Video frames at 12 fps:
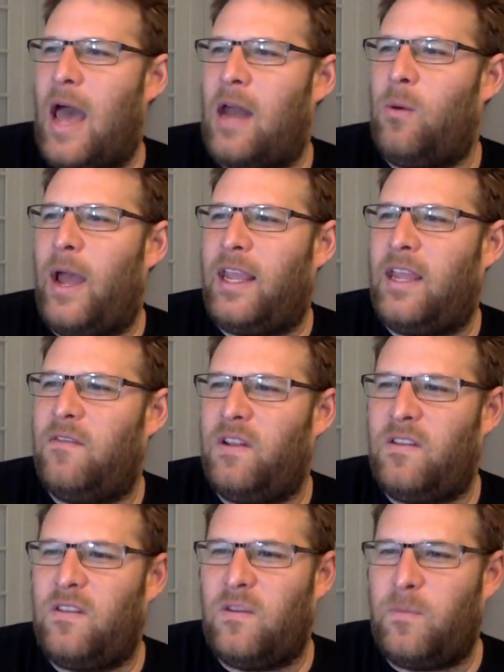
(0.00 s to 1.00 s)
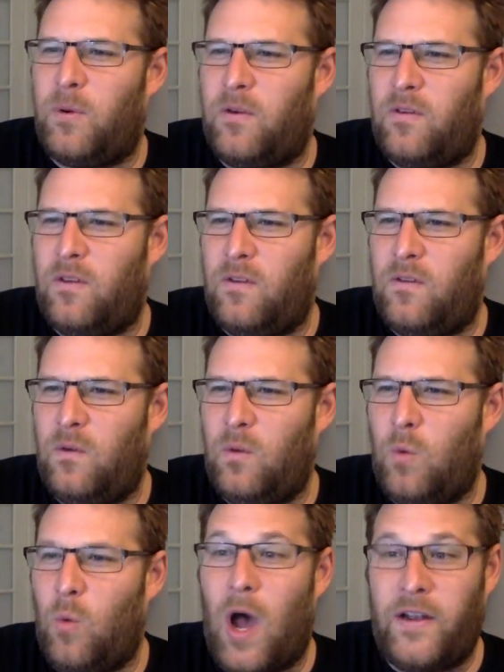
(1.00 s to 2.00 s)
how do I convince this person
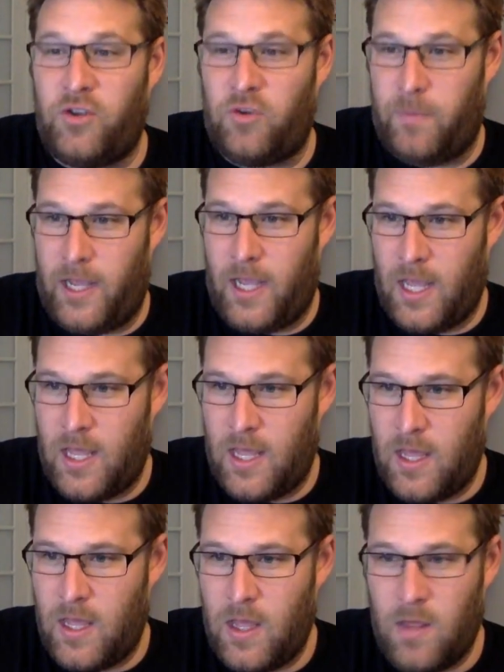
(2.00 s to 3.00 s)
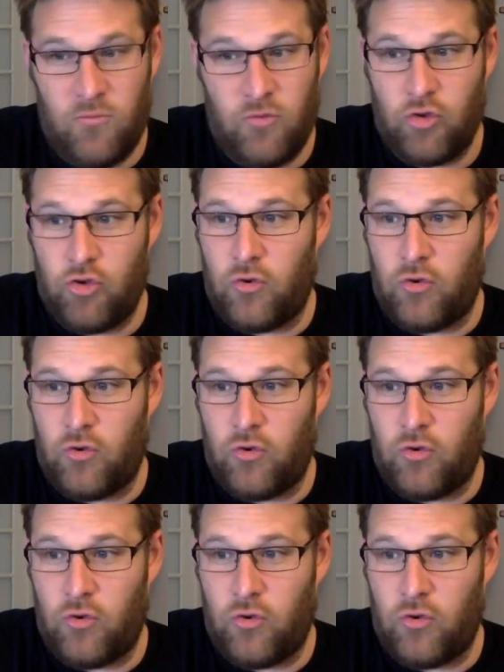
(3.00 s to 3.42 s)
to watch me? It's